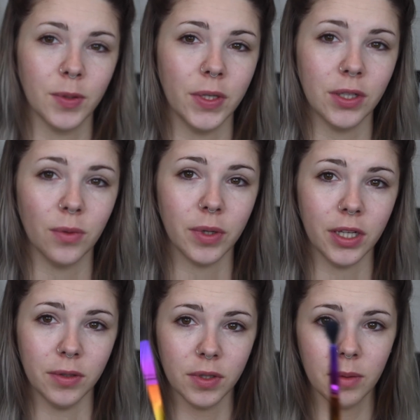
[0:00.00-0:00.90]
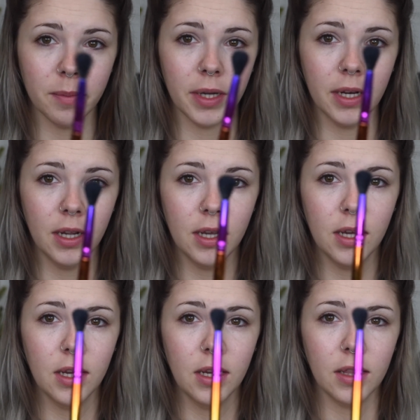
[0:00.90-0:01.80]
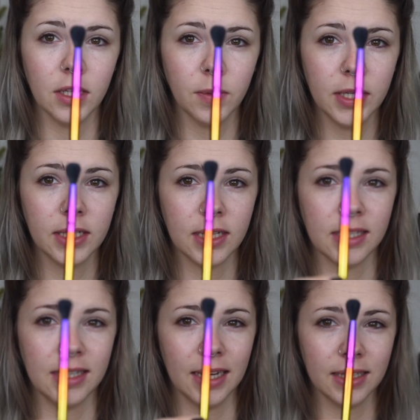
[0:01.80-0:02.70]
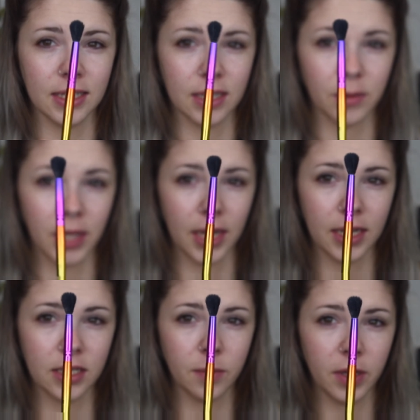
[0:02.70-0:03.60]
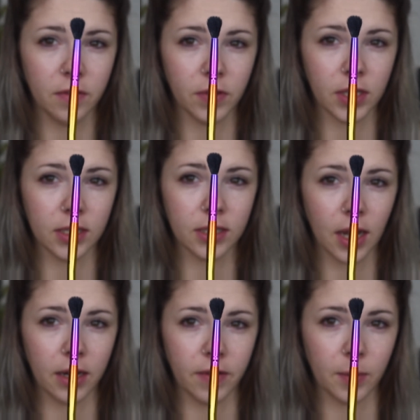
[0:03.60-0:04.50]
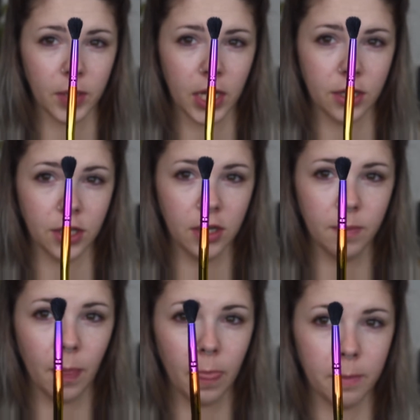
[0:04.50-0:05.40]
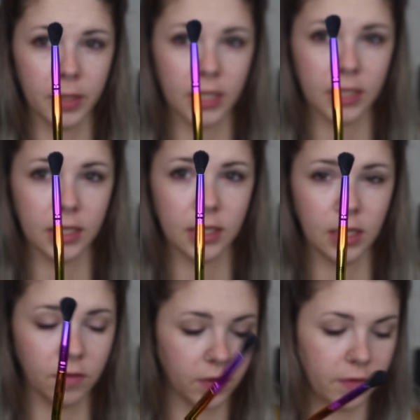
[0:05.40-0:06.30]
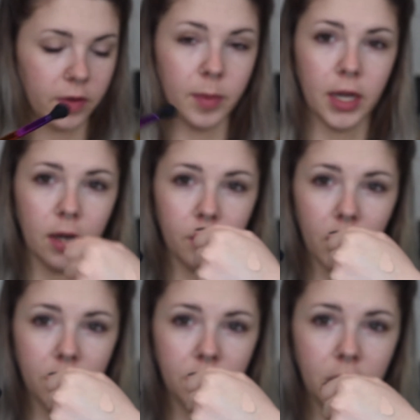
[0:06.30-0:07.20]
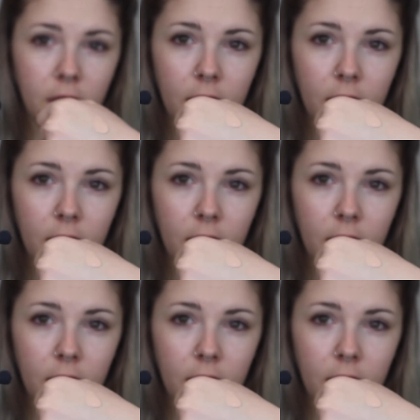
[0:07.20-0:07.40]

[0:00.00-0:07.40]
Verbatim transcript: so I don't want to use them, but this one isn't as dense as I would like it to be for this kind of application. But this is the Fluffy Blending Brush.